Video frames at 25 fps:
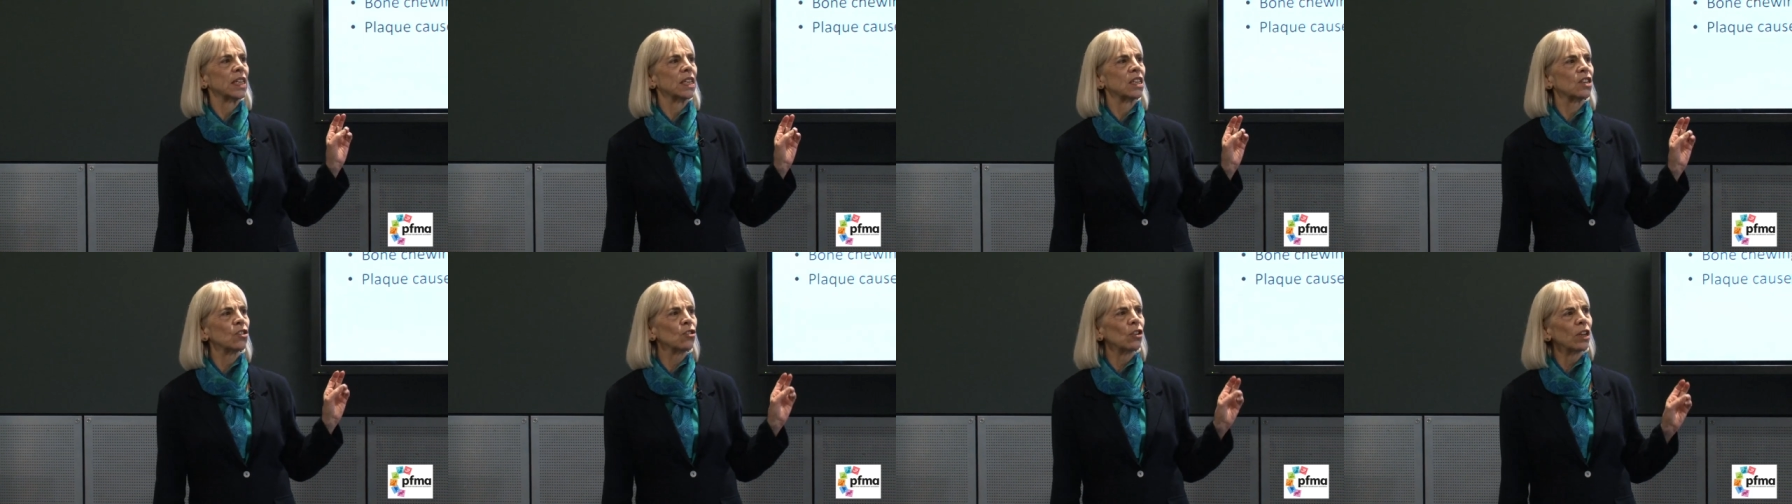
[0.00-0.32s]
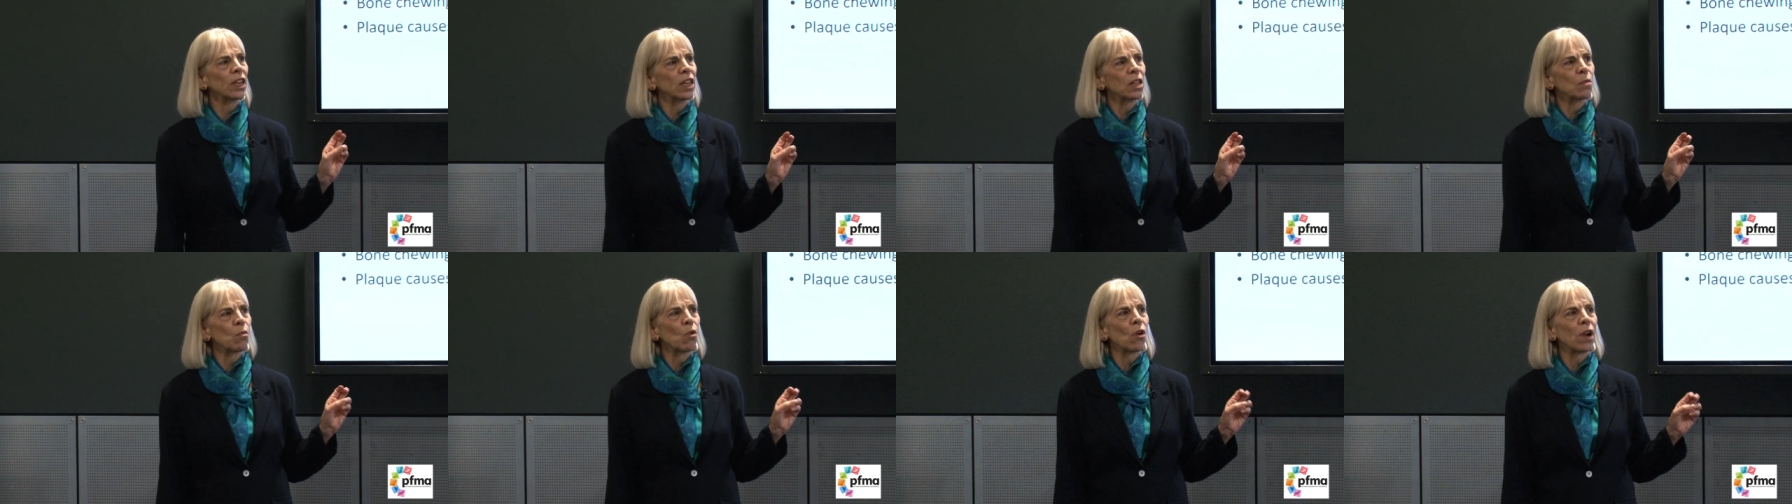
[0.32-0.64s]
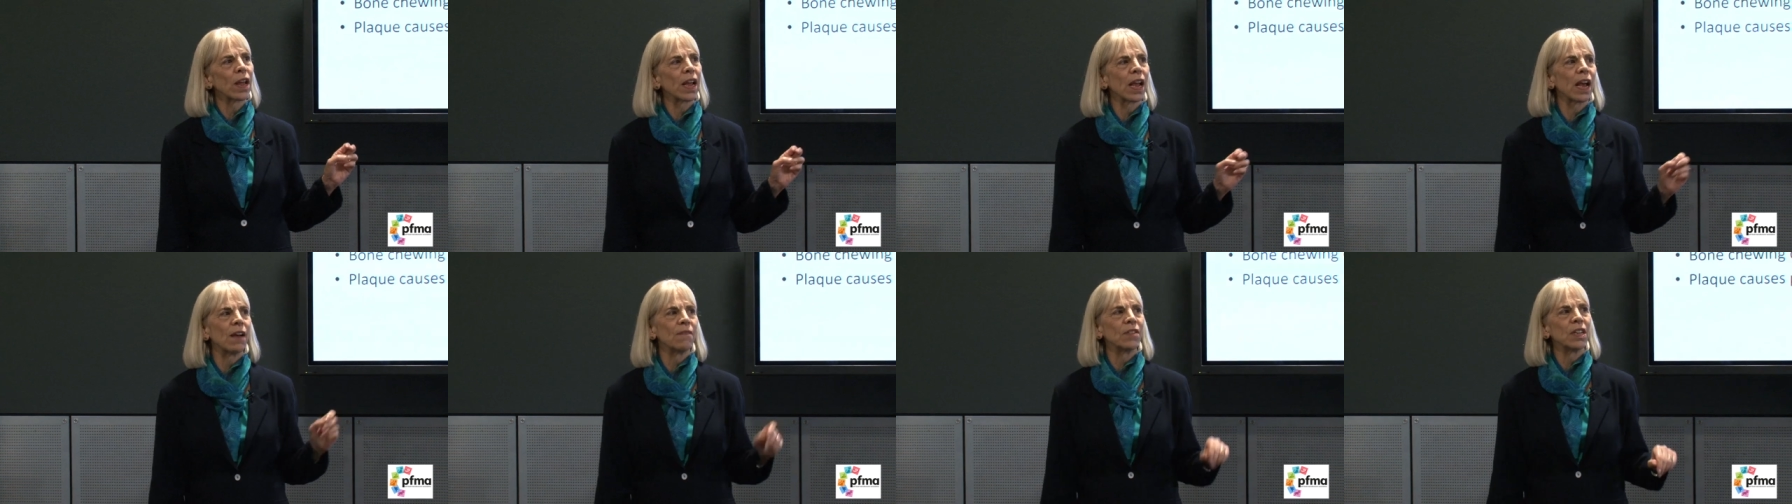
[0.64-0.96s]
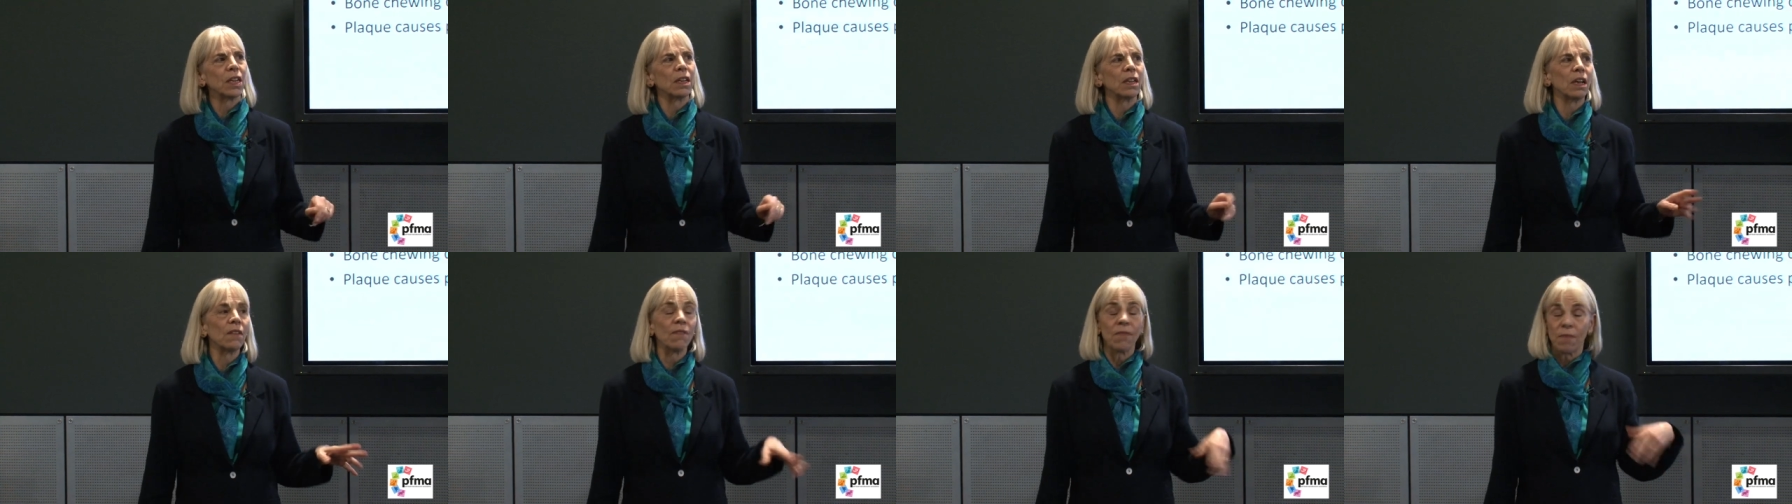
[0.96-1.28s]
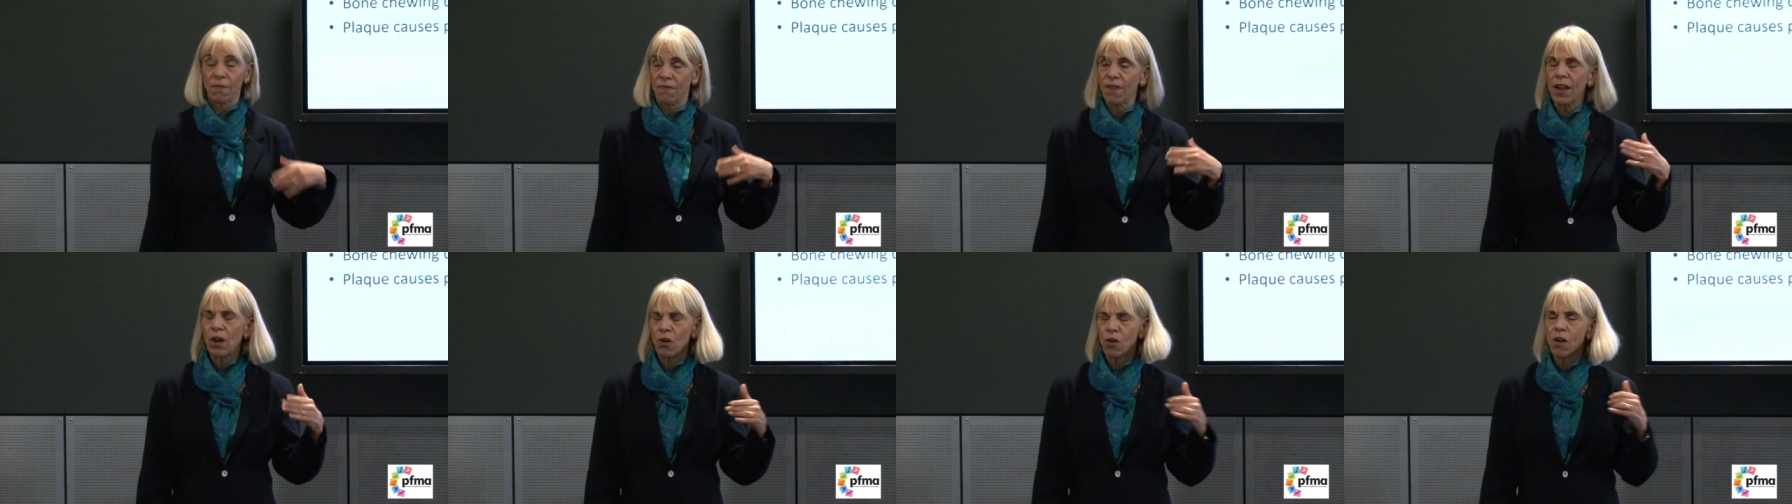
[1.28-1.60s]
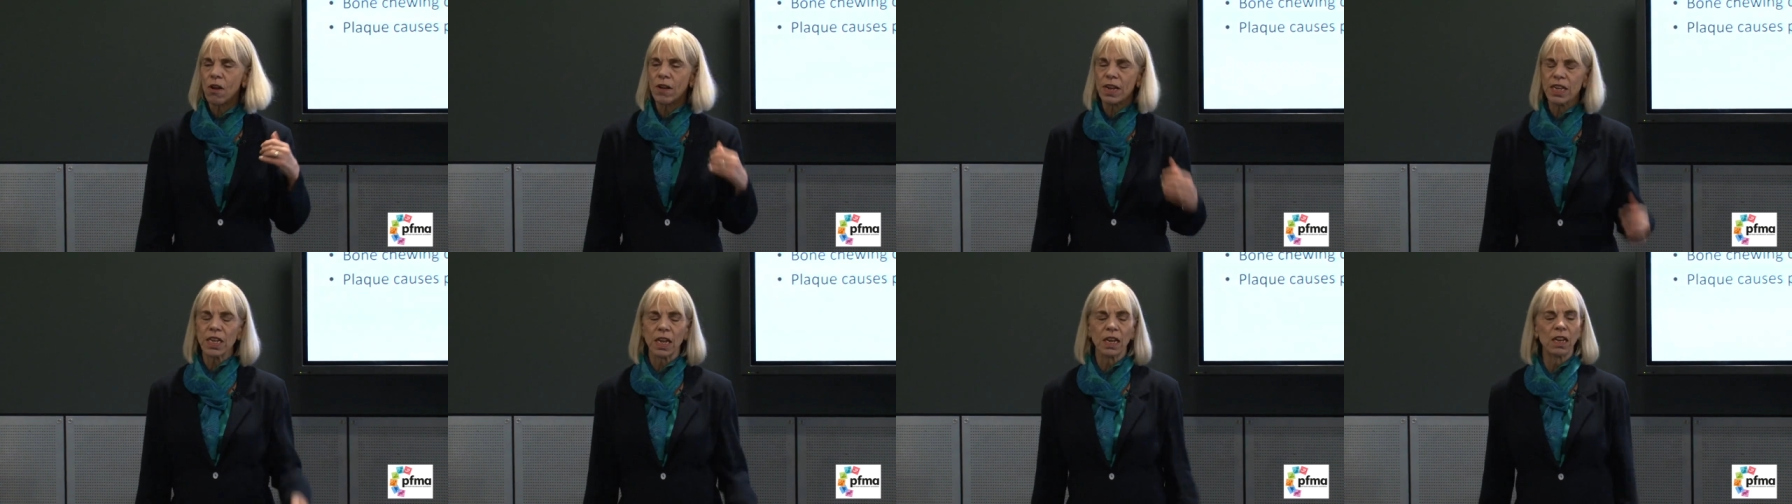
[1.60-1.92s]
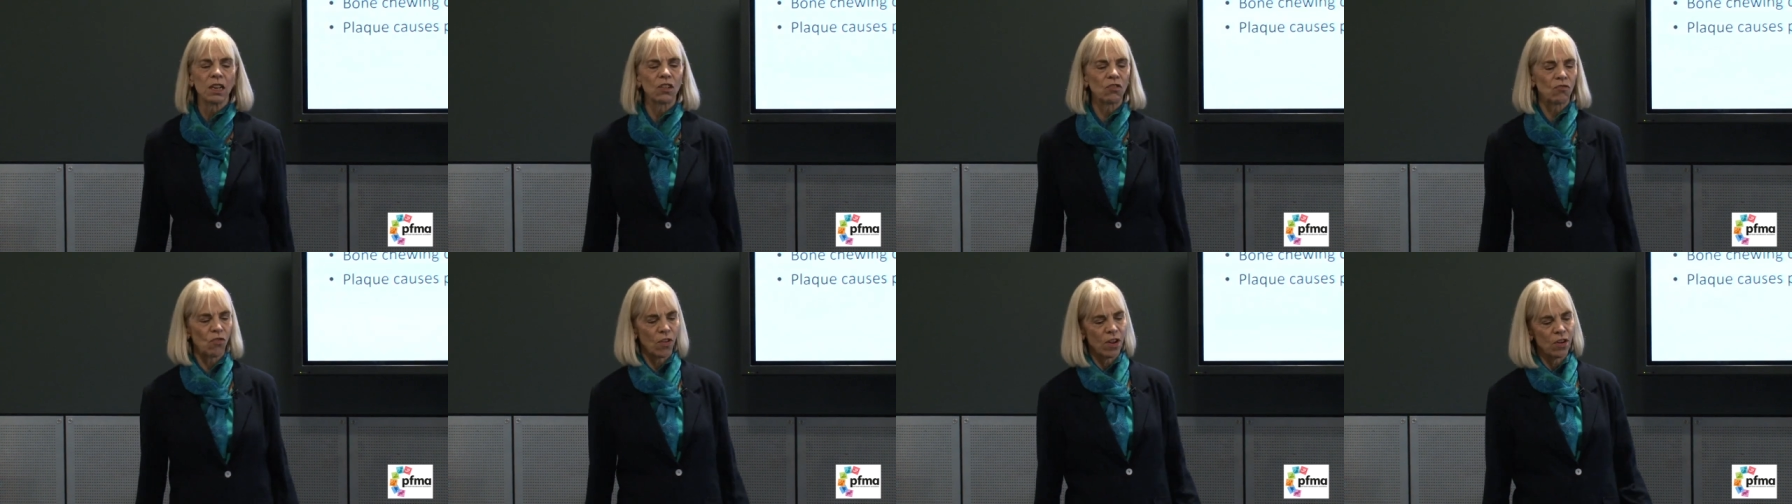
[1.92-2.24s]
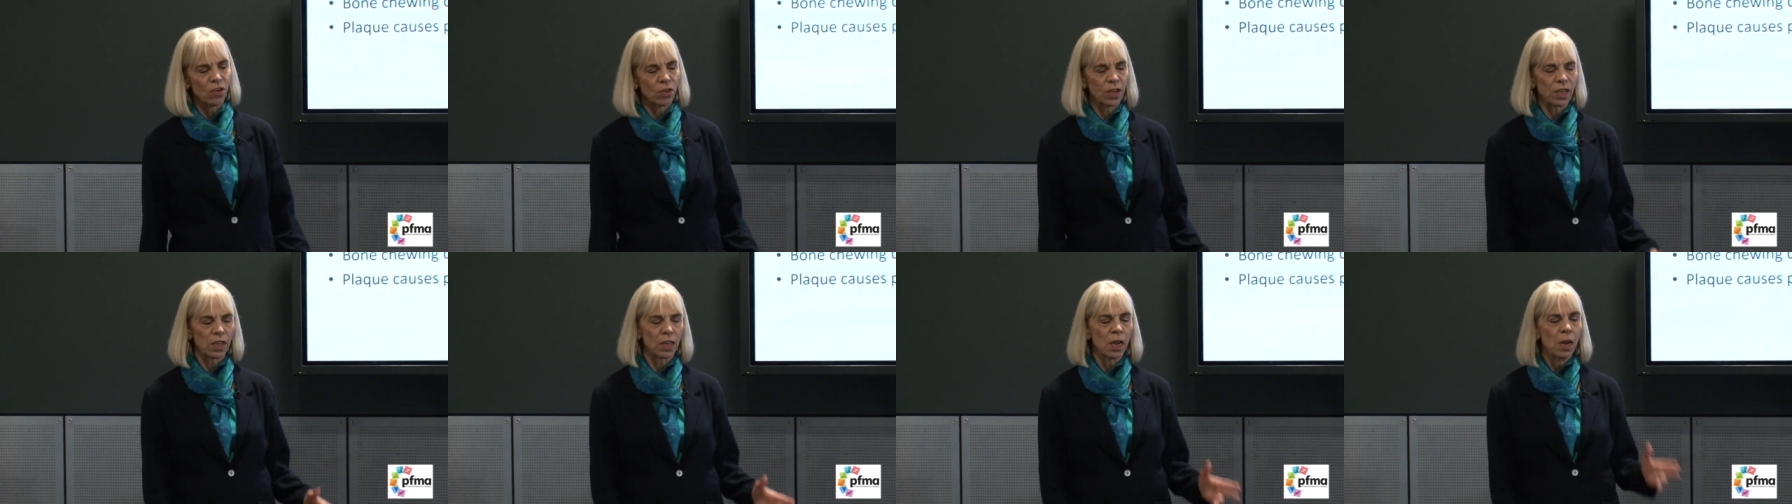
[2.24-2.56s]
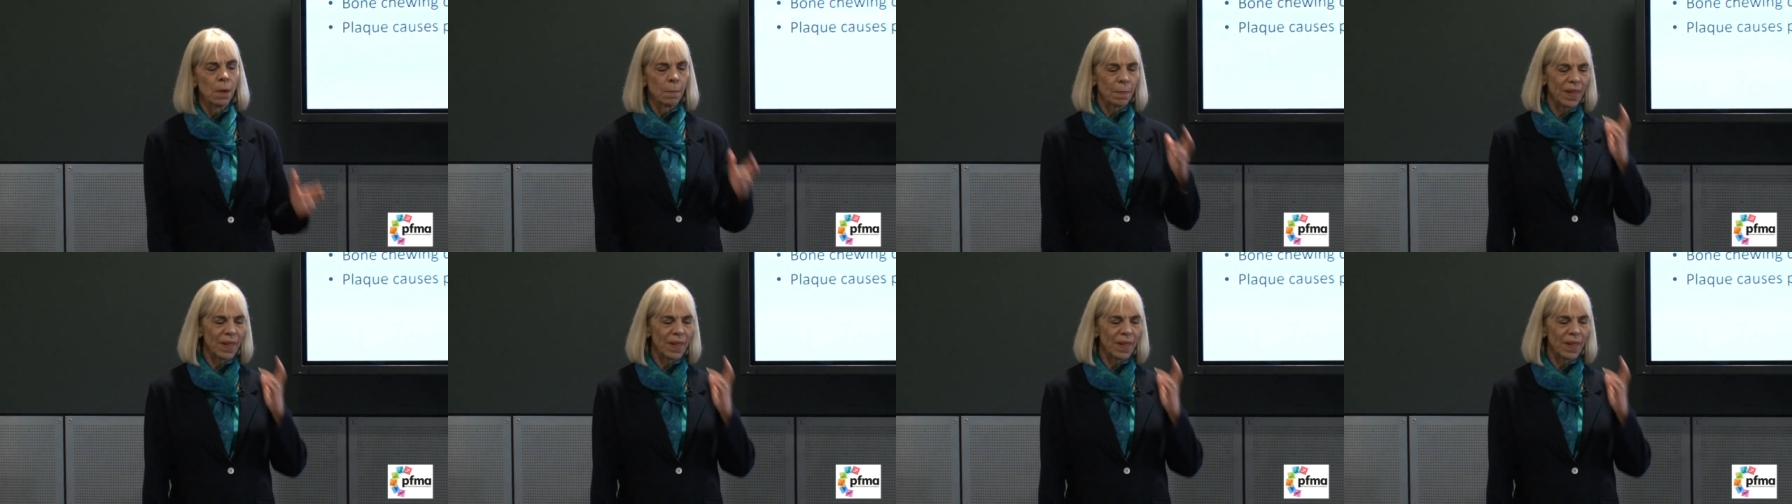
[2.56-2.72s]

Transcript: this early in the morning I have a, a veterinary dentist friend who says,